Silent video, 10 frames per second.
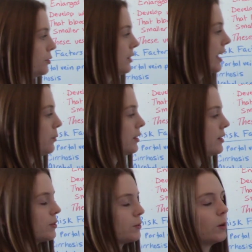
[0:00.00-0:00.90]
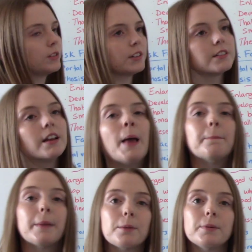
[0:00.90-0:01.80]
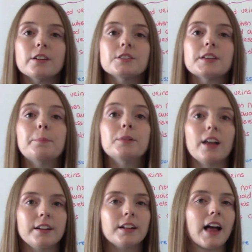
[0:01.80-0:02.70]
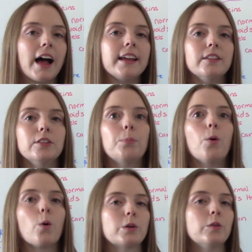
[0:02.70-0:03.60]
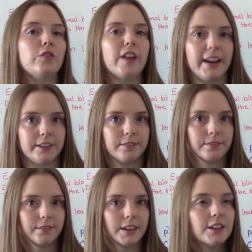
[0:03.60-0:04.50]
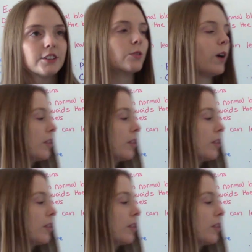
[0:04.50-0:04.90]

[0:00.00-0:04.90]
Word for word: like with cirrhosis. Maybe there's a blood clot in the portal vein. So a